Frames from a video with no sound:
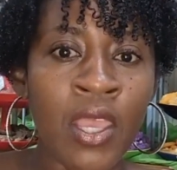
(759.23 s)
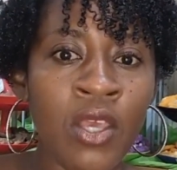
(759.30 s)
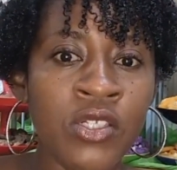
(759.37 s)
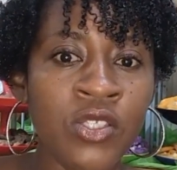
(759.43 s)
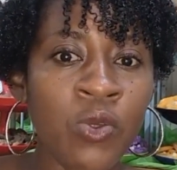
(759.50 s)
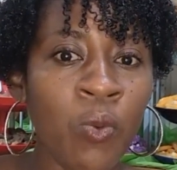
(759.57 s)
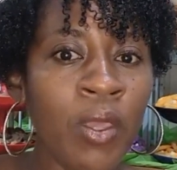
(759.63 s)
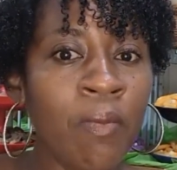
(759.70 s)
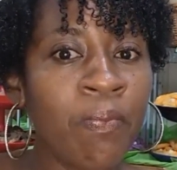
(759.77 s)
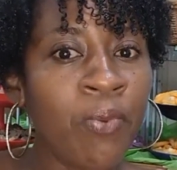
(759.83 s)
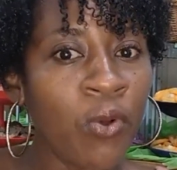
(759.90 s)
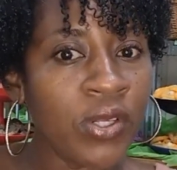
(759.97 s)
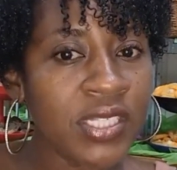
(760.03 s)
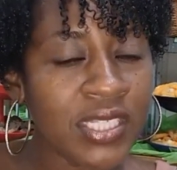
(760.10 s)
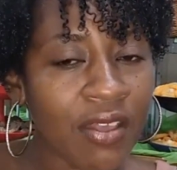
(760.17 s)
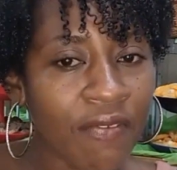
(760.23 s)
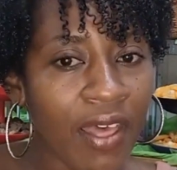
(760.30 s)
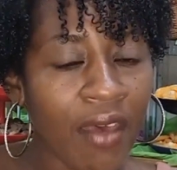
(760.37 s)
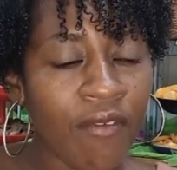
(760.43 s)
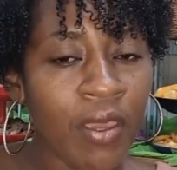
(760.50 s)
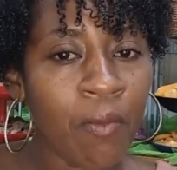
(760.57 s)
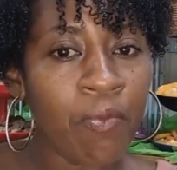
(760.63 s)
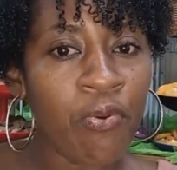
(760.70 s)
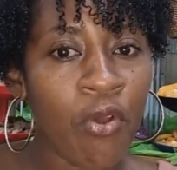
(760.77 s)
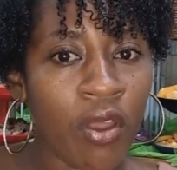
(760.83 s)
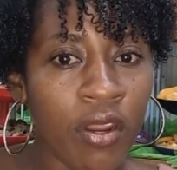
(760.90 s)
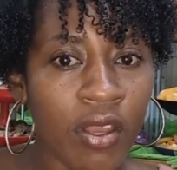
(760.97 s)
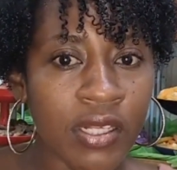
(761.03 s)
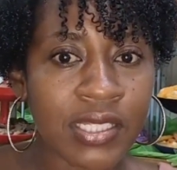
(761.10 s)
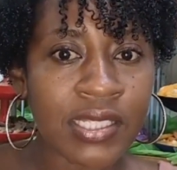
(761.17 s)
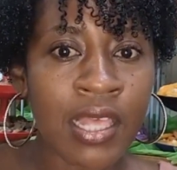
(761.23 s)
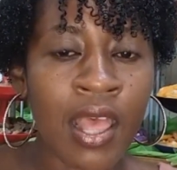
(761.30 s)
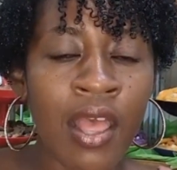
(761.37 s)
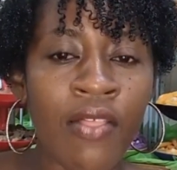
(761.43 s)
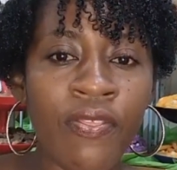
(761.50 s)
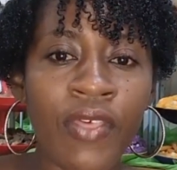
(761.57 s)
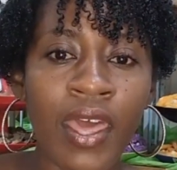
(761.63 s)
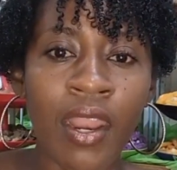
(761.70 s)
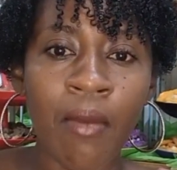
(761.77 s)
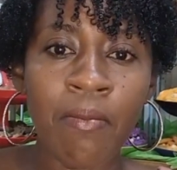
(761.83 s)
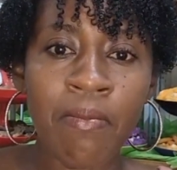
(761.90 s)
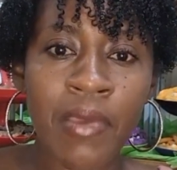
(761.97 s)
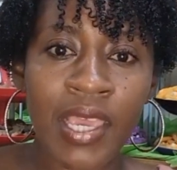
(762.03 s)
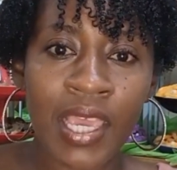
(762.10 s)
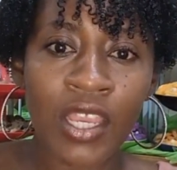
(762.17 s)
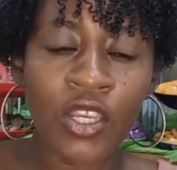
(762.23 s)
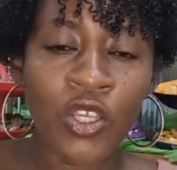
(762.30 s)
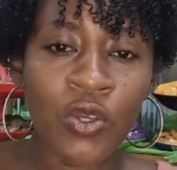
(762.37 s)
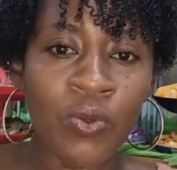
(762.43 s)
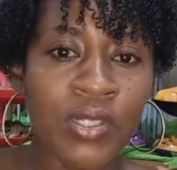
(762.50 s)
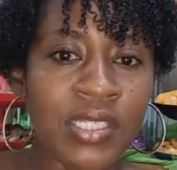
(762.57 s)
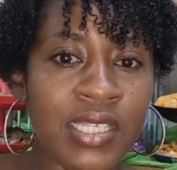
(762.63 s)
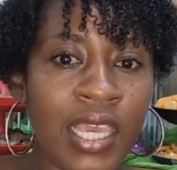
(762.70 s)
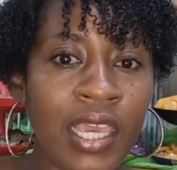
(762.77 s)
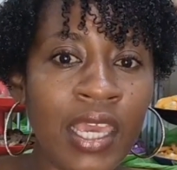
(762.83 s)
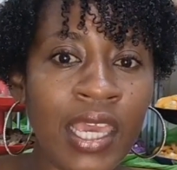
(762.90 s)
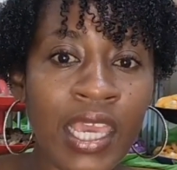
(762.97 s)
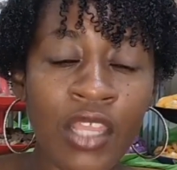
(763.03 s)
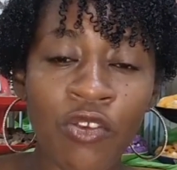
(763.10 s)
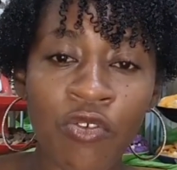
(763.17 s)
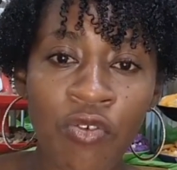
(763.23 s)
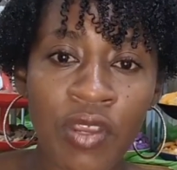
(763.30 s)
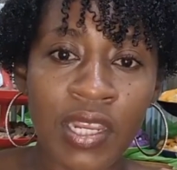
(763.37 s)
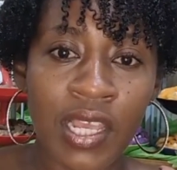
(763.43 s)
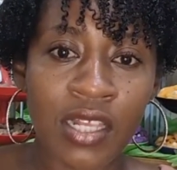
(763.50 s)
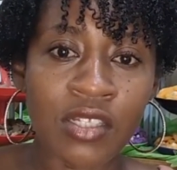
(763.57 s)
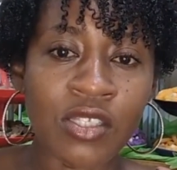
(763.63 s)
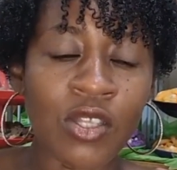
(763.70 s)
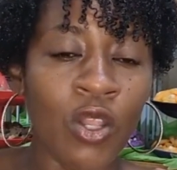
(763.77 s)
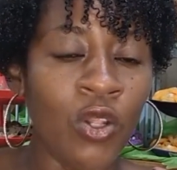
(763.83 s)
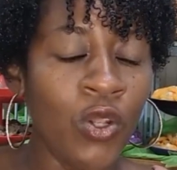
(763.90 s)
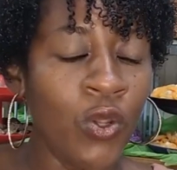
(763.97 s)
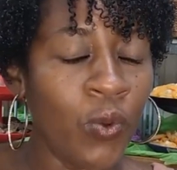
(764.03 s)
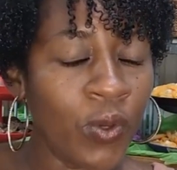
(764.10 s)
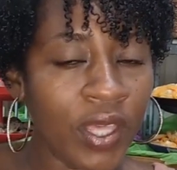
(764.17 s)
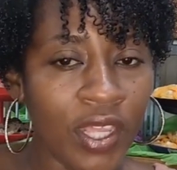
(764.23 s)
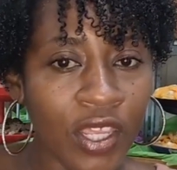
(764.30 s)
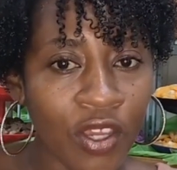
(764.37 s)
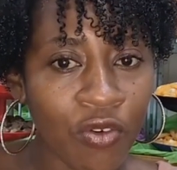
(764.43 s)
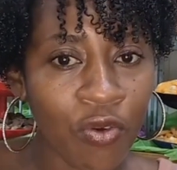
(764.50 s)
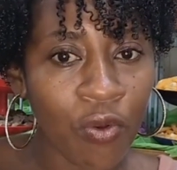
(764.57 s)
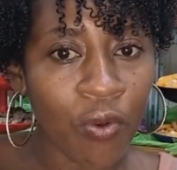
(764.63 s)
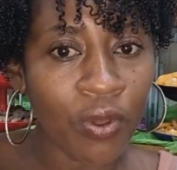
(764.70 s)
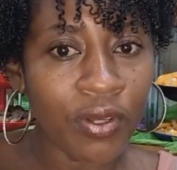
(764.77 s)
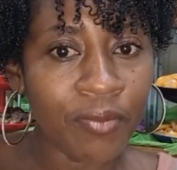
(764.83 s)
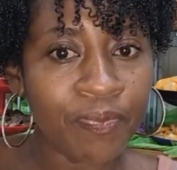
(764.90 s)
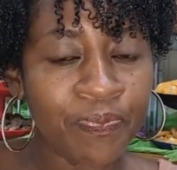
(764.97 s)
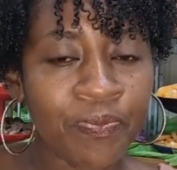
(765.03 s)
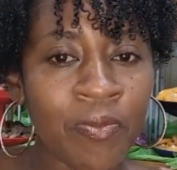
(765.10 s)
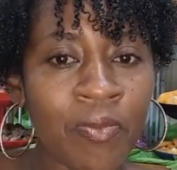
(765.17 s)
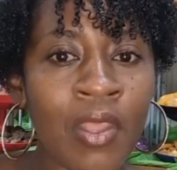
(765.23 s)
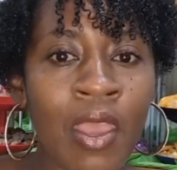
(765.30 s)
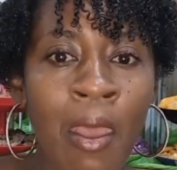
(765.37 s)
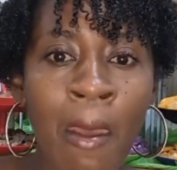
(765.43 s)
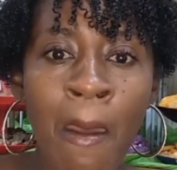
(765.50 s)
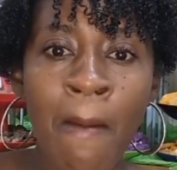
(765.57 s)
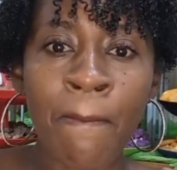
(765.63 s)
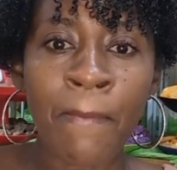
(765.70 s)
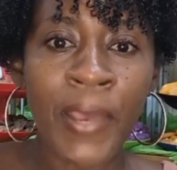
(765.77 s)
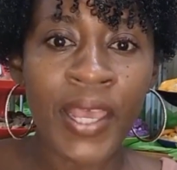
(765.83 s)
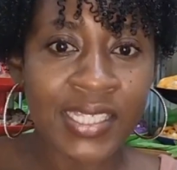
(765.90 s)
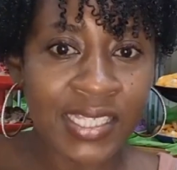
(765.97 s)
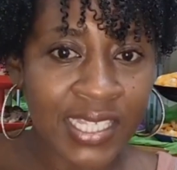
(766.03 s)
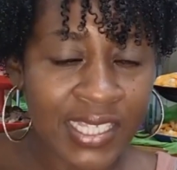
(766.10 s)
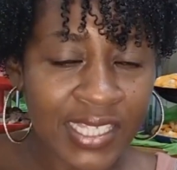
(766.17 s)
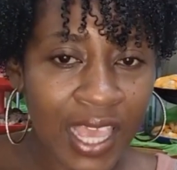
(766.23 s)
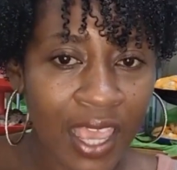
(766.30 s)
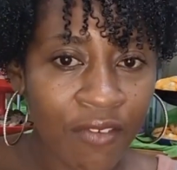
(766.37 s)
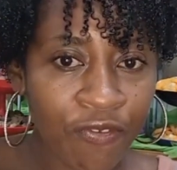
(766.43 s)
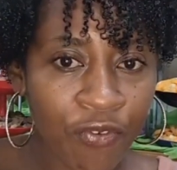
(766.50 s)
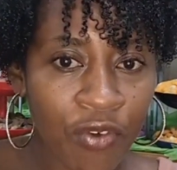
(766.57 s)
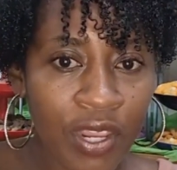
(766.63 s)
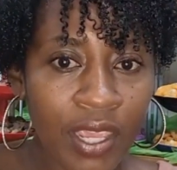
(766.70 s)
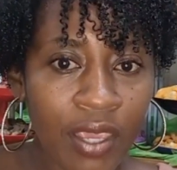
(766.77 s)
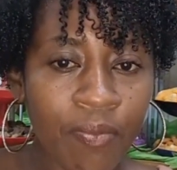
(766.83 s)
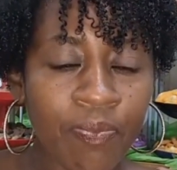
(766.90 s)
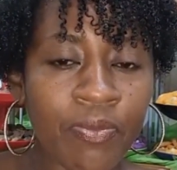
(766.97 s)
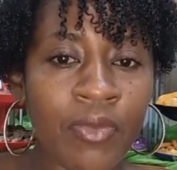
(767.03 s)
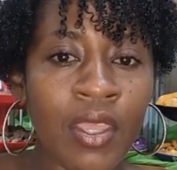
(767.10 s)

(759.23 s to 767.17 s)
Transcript: So we boast of having products that are made using ingredients locally grown, pesticide free.